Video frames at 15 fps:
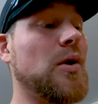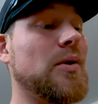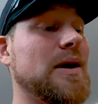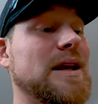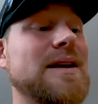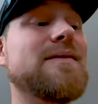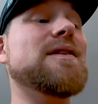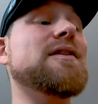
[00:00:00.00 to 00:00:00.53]
or
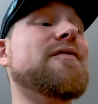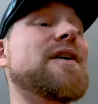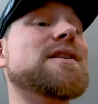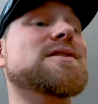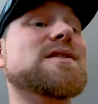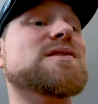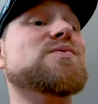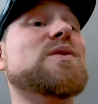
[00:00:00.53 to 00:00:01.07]
even if I
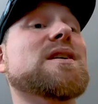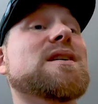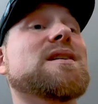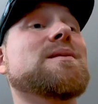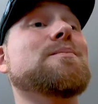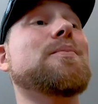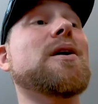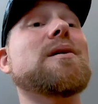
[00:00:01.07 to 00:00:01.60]
just want to
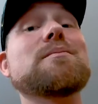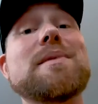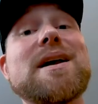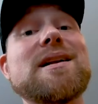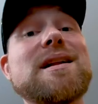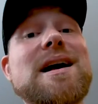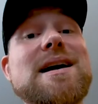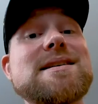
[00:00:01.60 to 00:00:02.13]

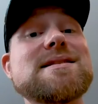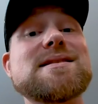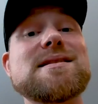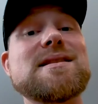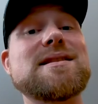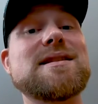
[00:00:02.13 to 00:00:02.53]
compartmentalize